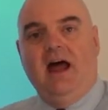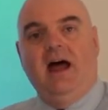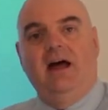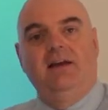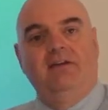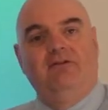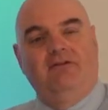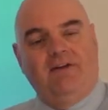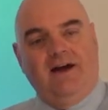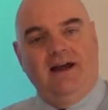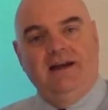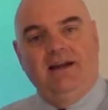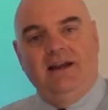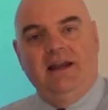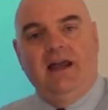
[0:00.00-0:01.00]
And then
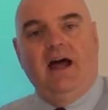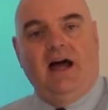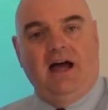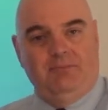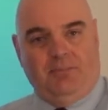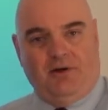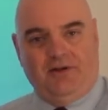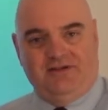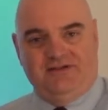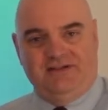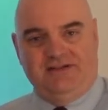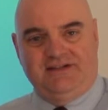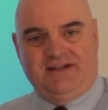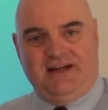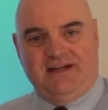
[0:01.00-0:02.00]
finally,
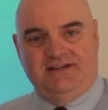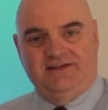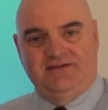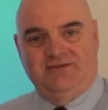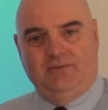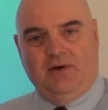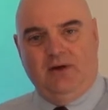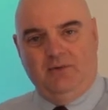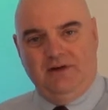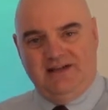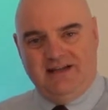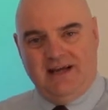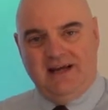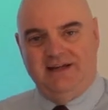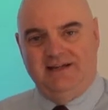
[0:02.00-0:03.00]
hypothesis tests, where we
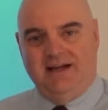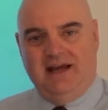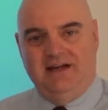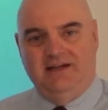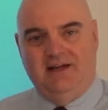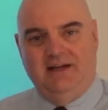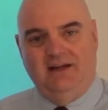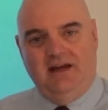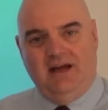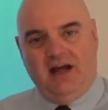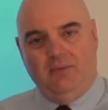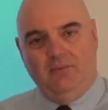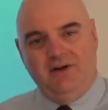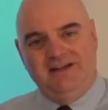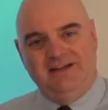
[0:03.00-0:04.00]
take data
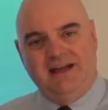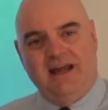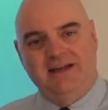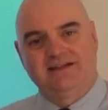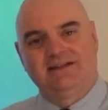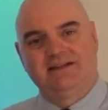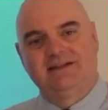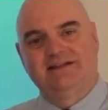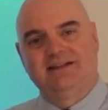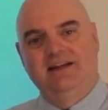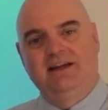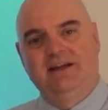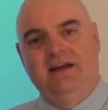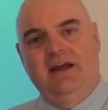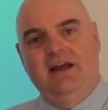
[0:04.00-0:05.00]
and we test to
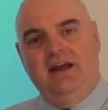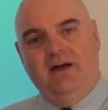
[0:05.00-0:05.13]
see